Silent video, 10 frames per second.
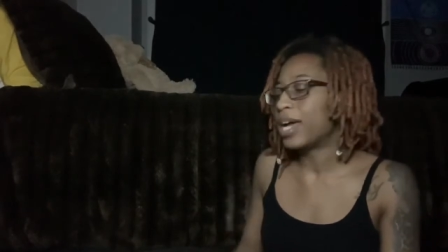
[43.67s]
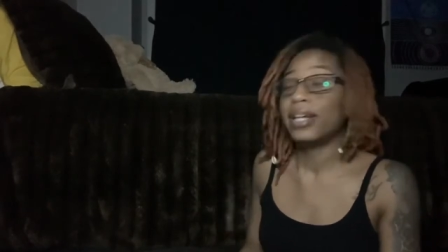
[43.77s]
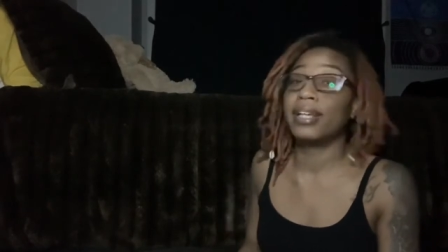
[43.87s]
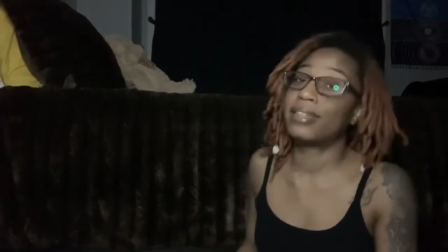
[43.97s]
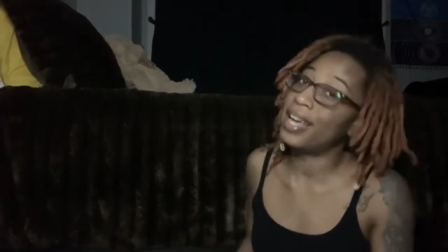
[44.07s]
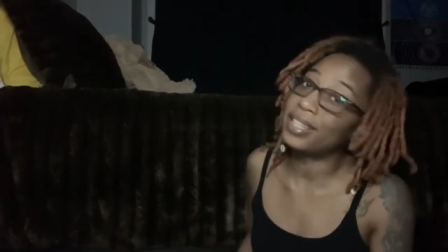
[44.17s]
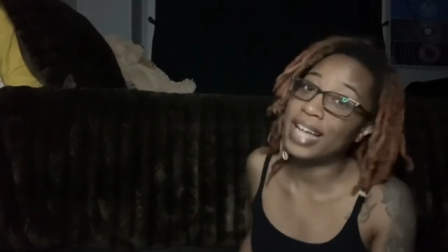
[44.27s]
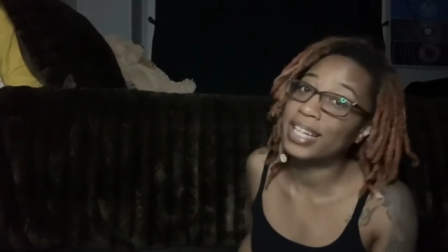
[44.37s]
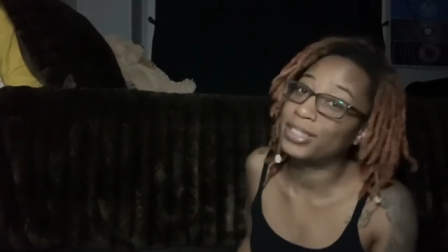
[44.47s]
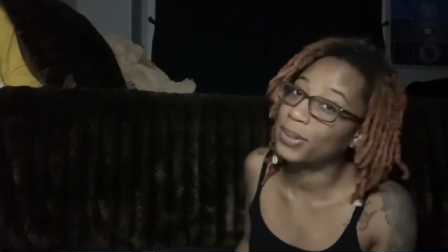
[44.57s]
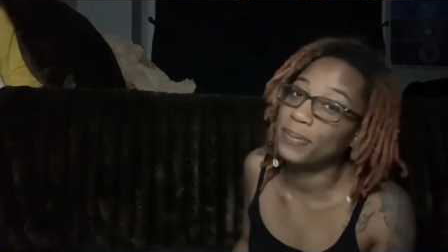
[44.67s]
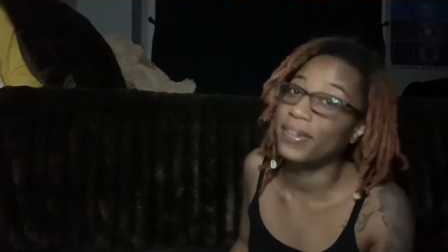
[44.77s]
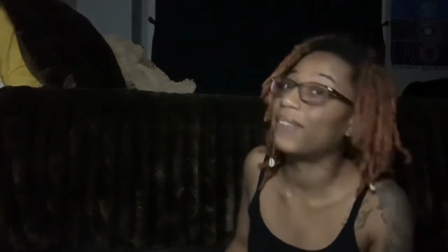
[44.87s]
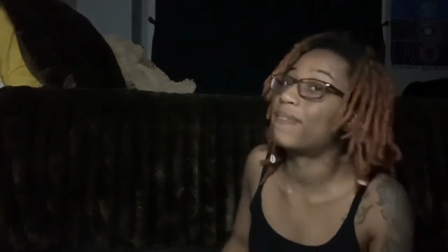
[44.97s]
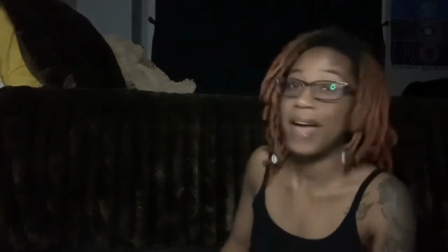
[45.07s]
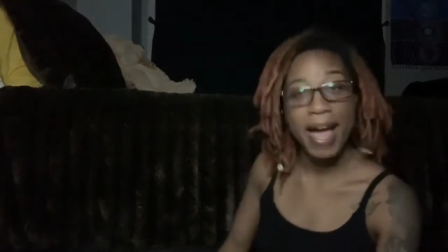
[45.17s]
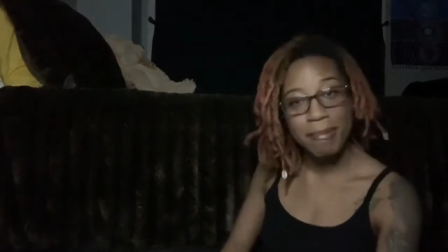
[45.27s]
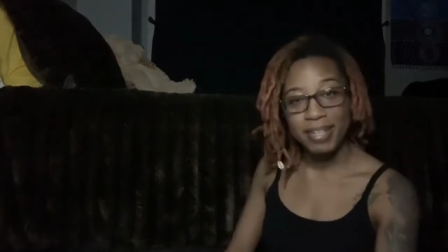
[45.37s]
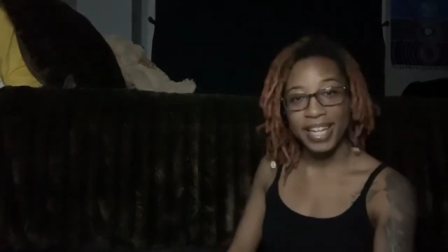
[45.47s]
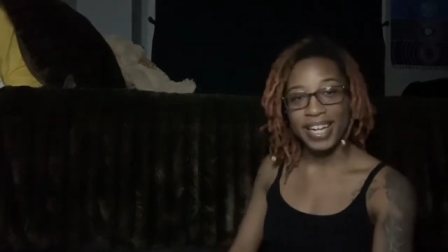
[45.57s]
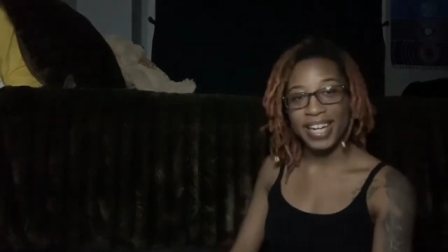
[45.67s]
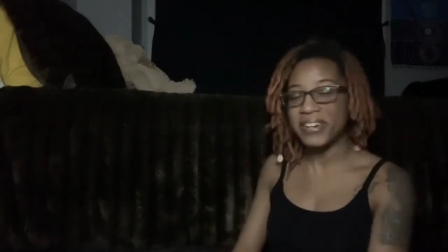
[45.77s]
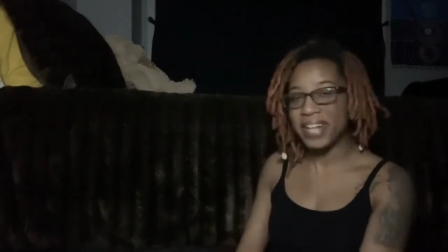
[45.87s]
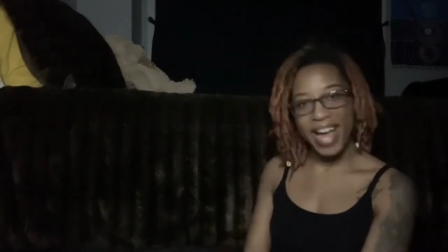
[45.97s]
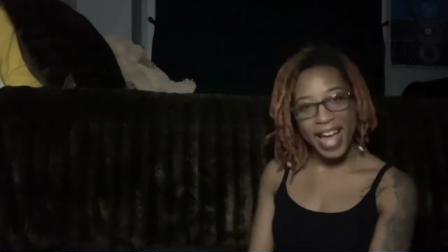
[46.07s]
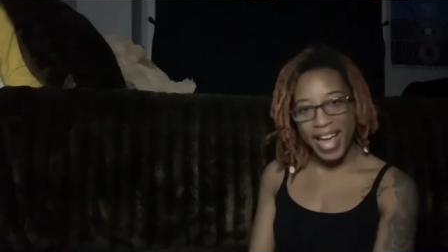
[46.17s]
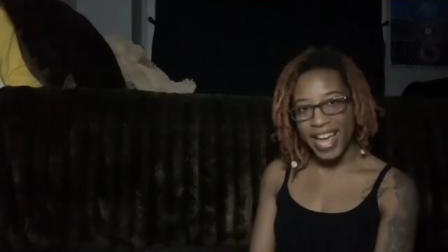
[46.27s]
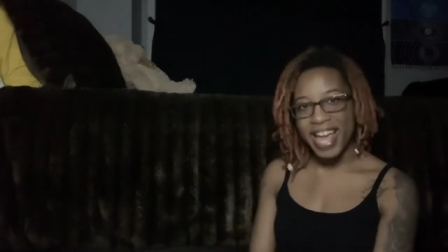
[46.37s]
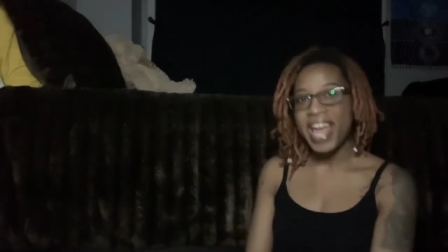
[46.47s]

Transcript: The things I do for the family, okay?